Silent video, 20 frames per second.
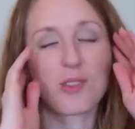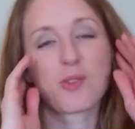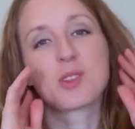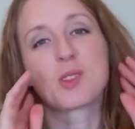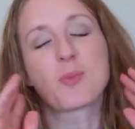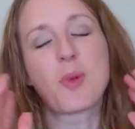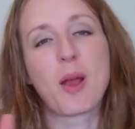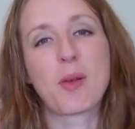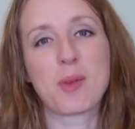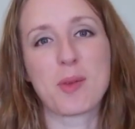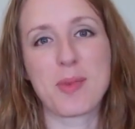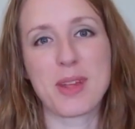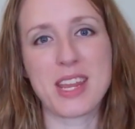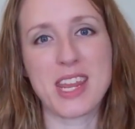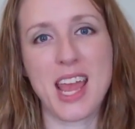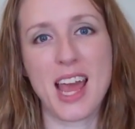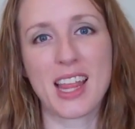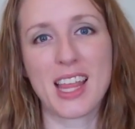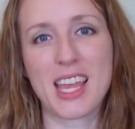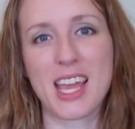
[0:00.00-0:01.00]
Everyone's
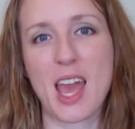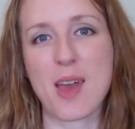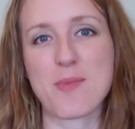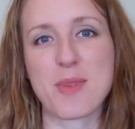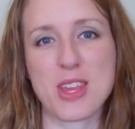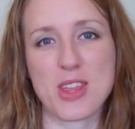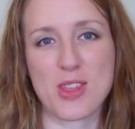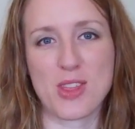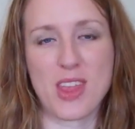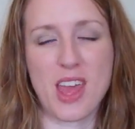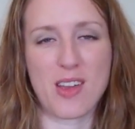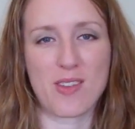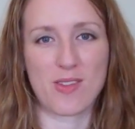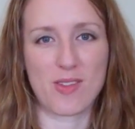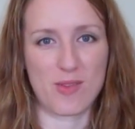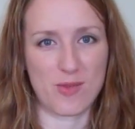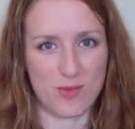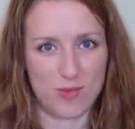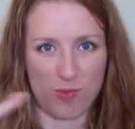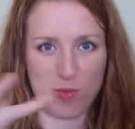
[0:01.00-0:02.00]
probably been yelling at me
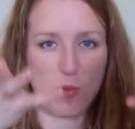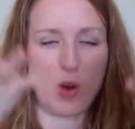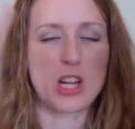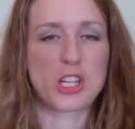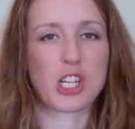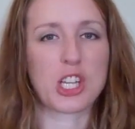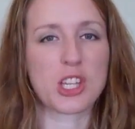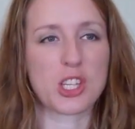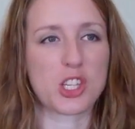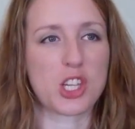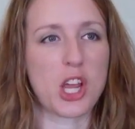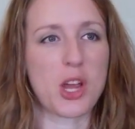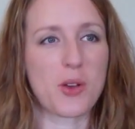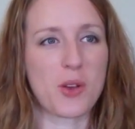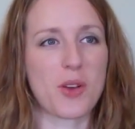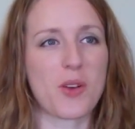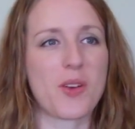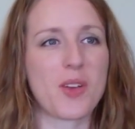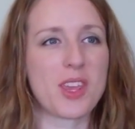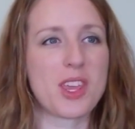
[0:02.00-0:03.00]
watching the
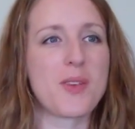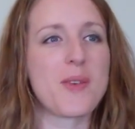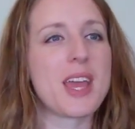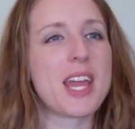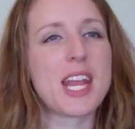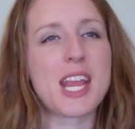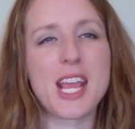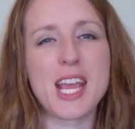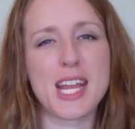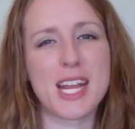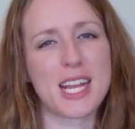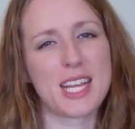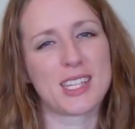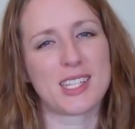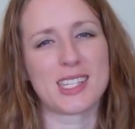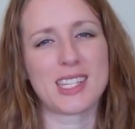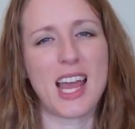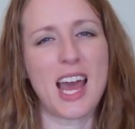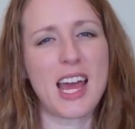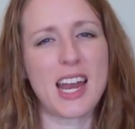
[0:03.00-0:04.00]
show going, "You idiot,
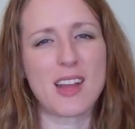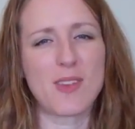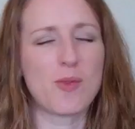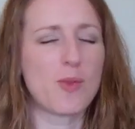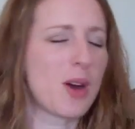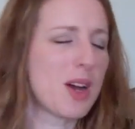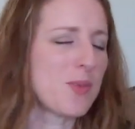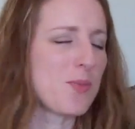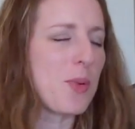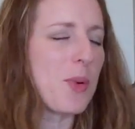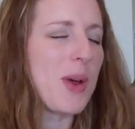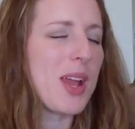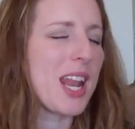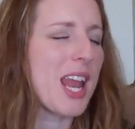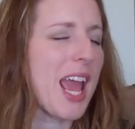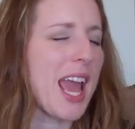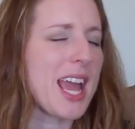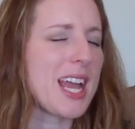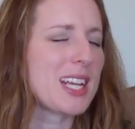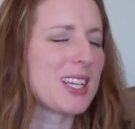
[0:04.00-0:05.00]
it's not a
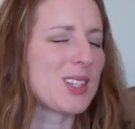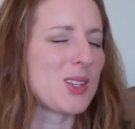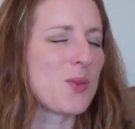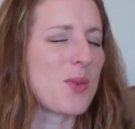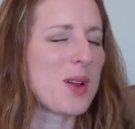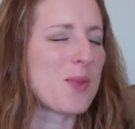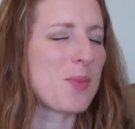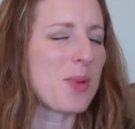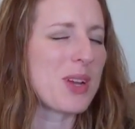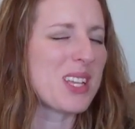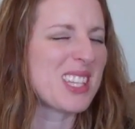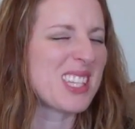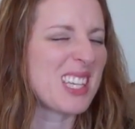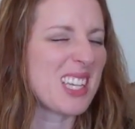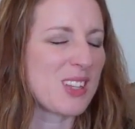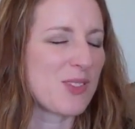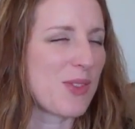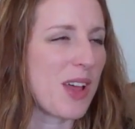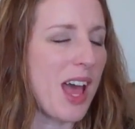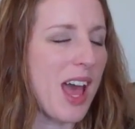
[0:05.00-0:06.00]
1.8, it's a
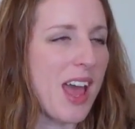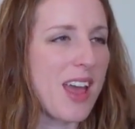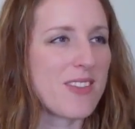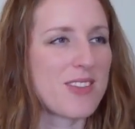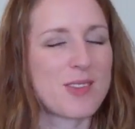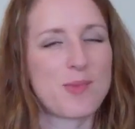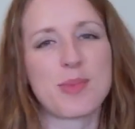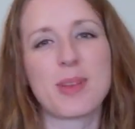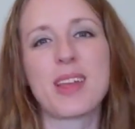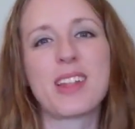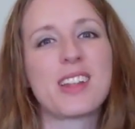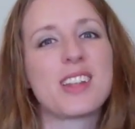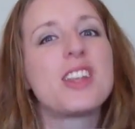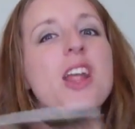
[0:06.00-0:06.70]
1.65.